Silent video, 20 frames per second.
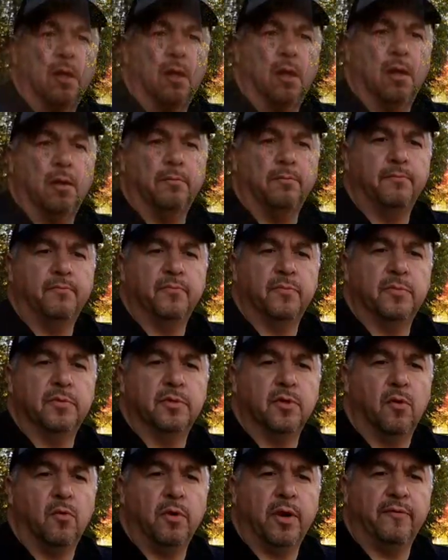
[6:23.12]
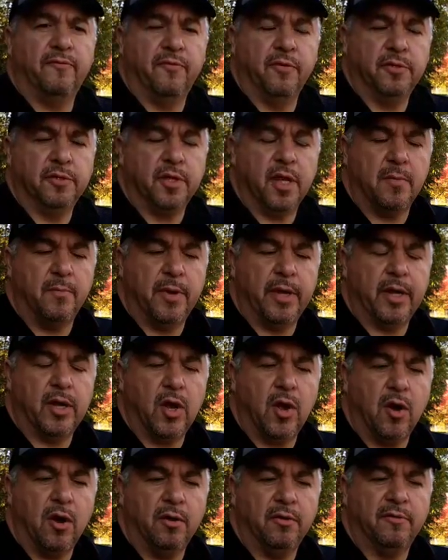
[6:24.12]
fixing. So when I first got my
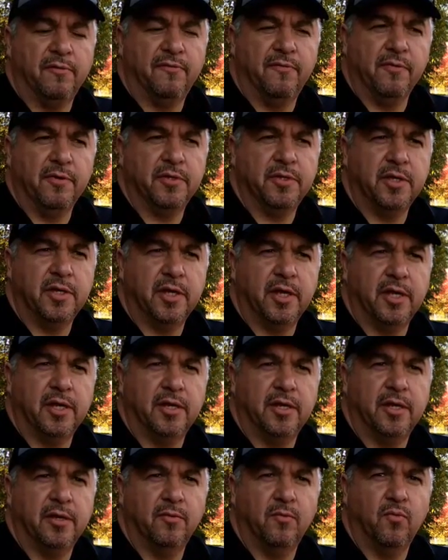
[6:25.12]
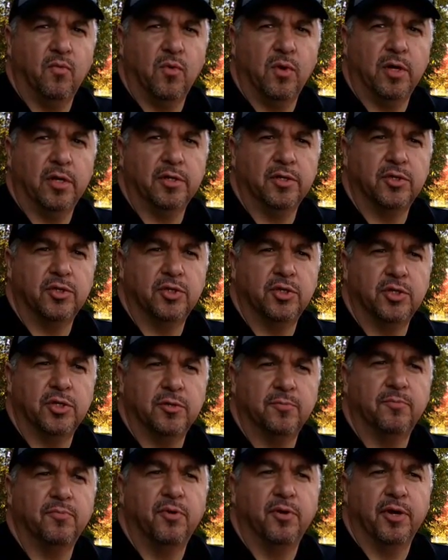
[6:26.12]
car, the first thing I did
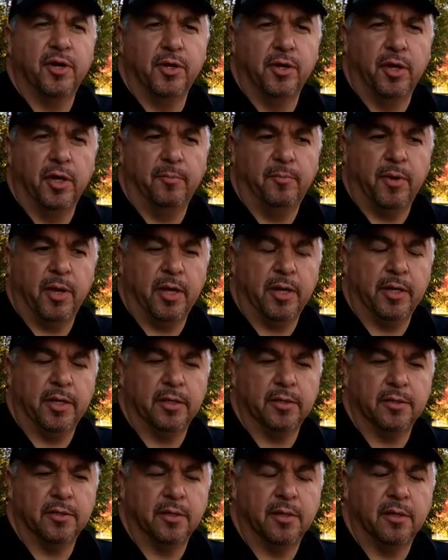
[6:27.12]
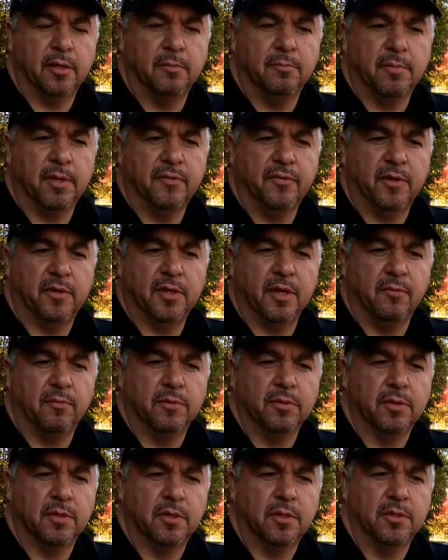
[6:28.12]
was put a lip on it. I think
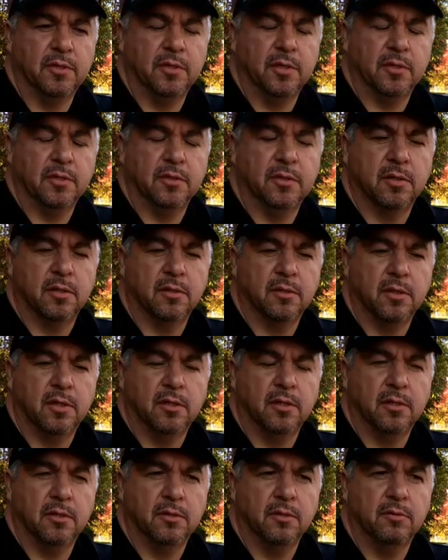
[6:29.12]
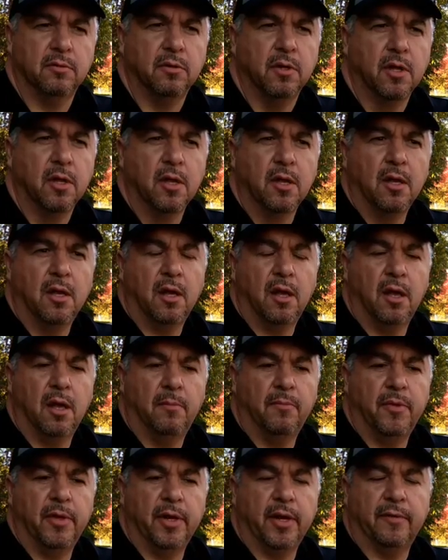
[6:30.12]
that was the easiest thing to do.
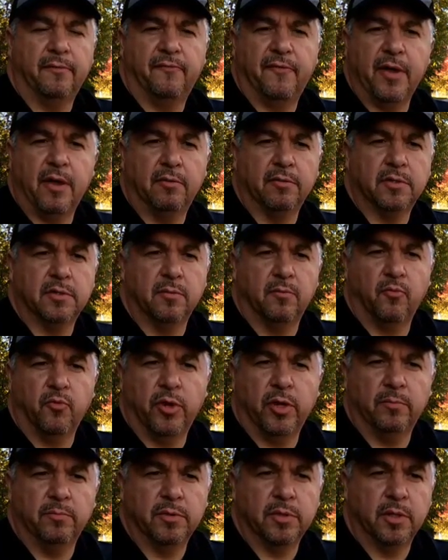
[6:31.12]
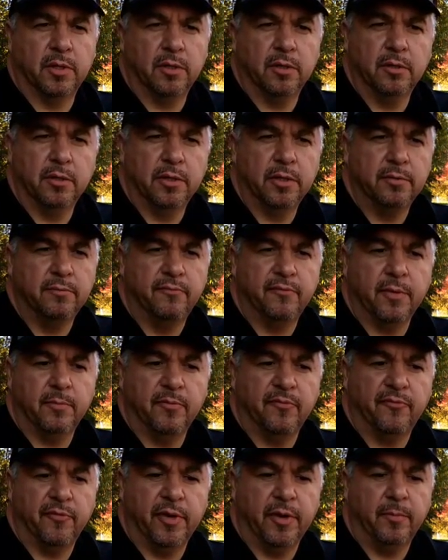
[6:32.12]
Then I found some rims and a hood
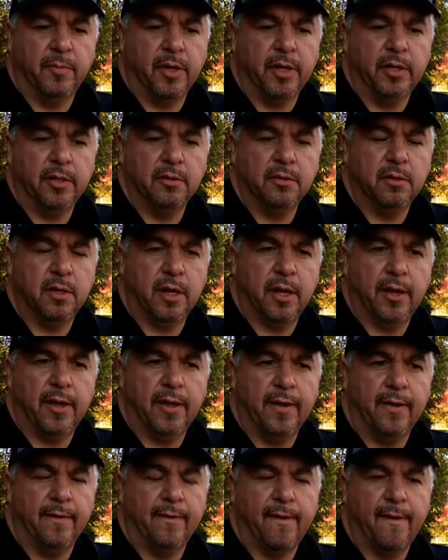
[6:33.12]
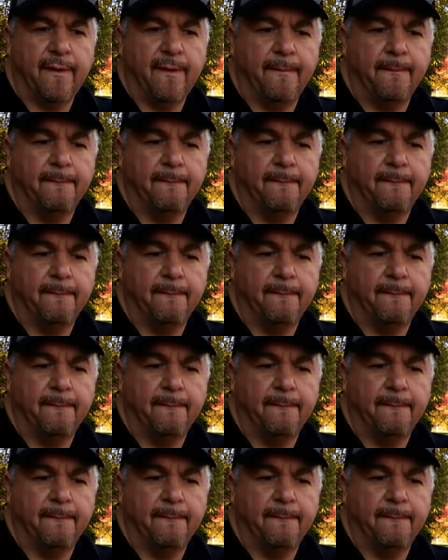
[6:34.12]
from a friend of mine, and